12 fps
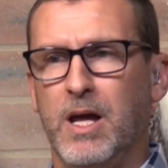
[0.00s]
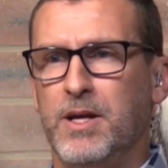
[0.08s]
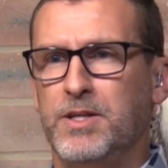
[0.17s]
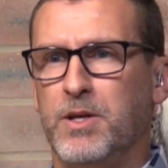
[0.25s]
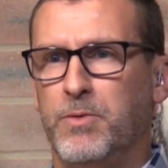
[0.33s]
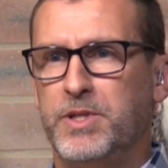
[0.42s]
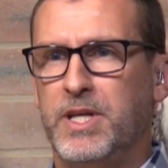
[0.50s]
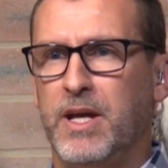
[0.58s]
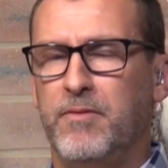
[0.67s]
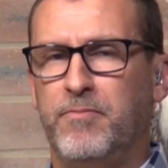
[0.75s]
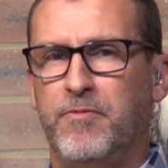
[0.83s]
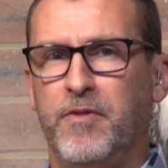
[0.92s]
shall we
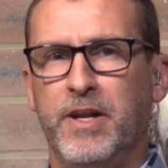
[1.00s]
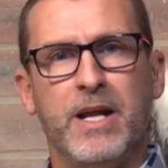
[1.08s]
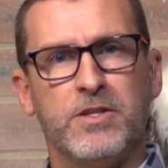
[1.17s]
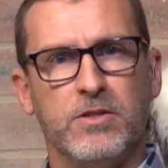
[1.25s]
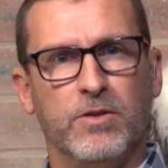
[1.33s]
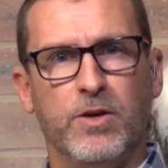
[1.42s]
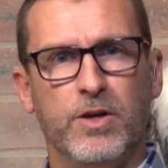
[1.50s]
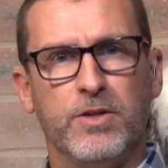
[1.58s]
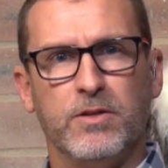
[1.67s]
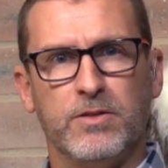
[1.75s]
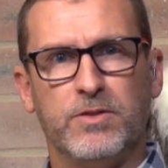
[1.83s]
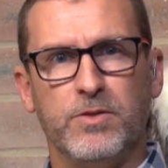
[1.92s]
say, financial
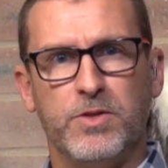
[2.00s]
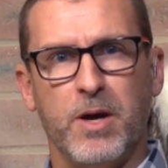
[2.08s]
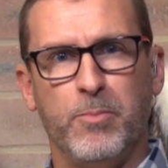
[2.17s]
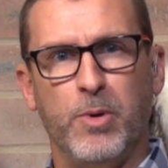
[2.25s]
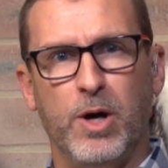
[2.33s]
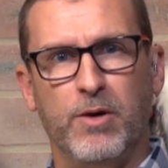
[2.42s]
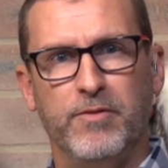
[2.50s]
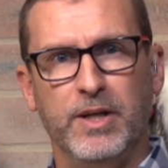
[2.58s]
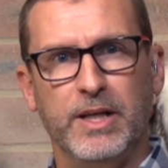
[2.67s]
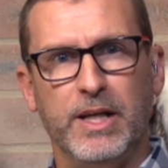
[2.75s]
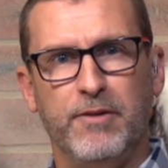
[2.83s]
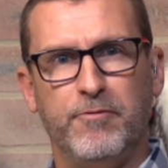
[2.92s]
hurdles to jump
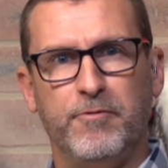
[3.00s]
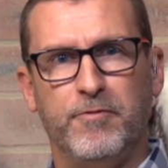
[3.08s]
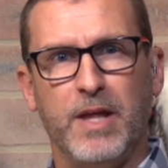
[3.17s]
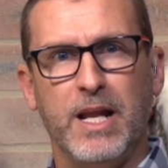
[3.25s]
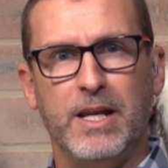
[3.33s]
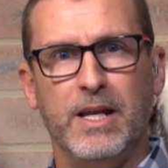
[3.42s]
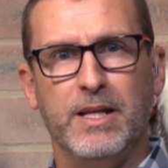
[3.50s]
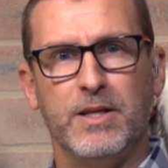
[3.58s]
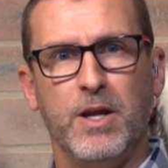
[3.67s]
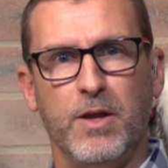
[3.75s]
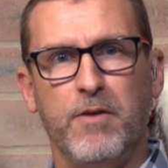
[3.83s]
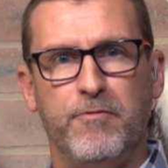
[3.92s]
over if
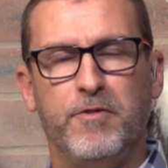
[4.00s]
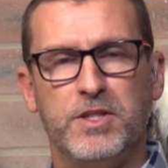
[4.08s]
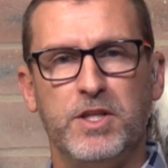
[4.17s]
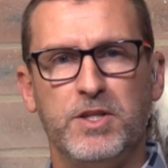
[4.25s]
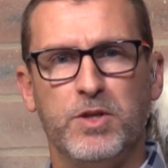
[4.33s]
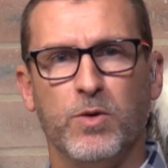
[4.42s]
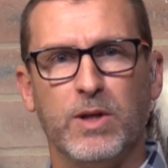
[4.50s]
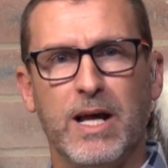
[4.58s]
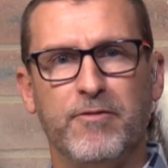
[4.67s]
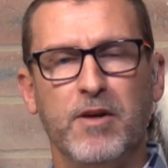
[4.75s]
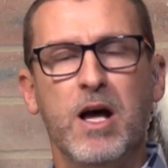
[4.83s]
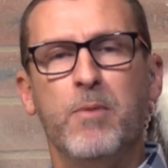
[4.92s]
this is your
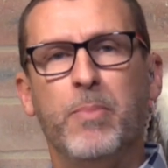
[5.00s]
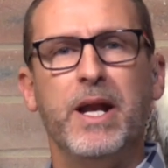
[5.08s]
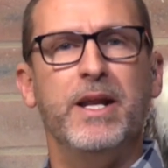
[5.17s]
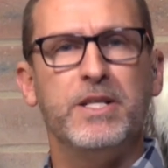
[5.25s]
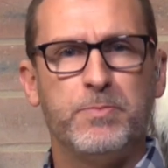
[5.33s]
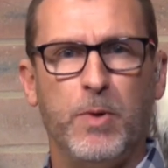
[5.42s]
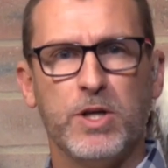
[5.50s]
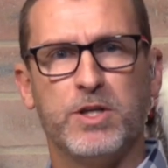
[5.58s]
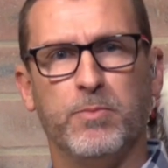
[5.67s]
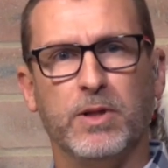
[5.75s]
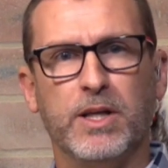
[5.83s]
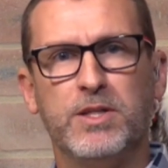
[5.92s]
love. But it is
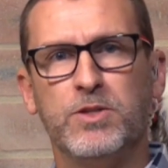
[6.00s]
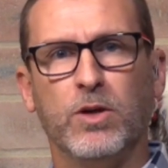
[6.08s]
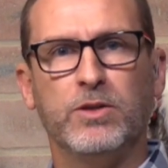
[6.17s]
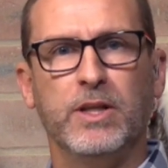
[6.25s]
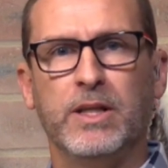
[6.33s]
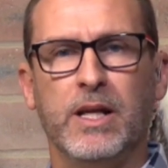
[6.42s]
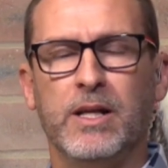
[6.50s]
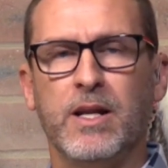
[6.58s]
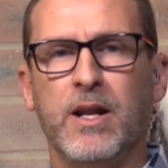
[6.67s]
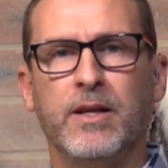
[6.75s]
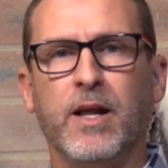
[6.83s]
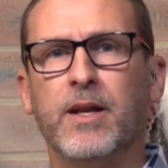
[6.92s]
possible. It's not an
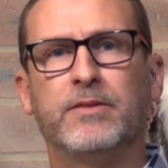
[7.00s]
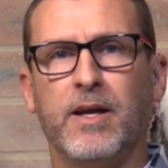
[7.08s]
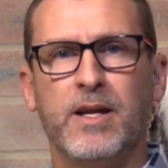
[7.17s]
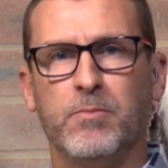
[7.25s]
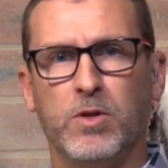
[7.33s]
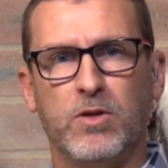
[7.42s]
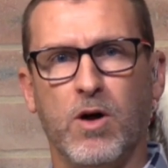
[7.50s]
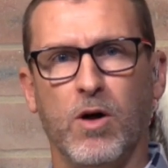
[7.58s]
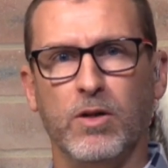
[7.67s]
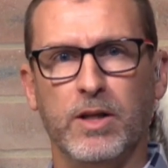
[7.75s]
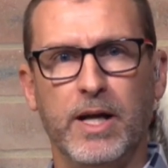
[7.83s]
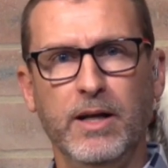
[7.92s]
unattainable
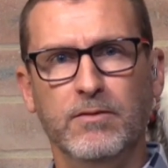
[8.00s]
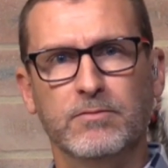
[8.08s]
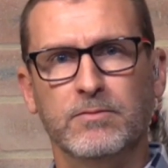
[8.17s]
goal, eh?